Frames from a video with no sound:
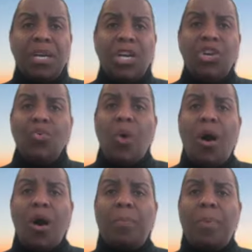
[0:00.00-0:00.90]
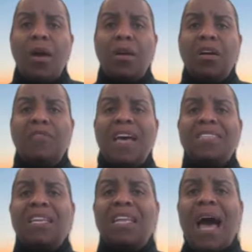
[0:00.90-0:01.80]
you are a part of
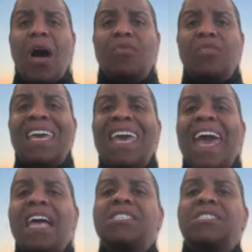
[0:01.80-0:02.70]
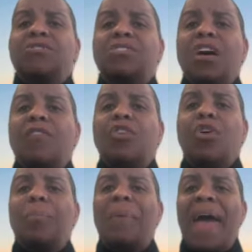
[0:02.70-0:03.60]
has allowed the cancers of
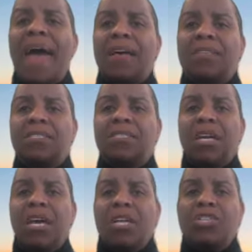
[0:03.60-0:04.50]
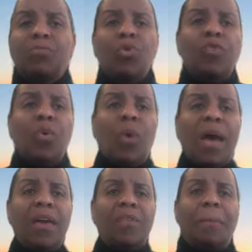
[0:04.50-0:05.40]
your past to move
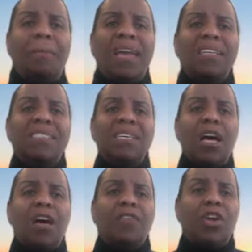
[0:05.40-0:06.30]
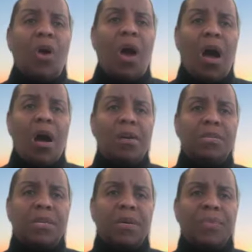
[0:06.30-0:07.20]
away the medicine of your heart.
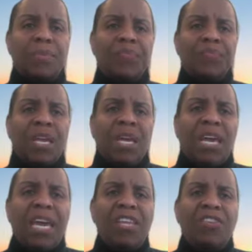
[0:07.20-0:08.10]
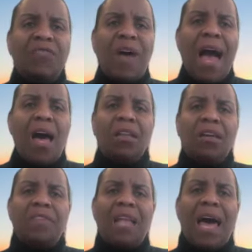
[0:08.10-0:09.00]
Wow. Each file
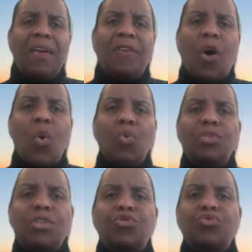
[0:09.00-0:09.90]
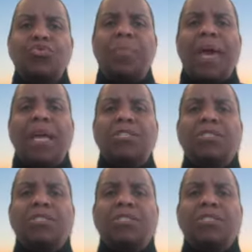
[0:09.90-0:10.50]
of life holds the true pages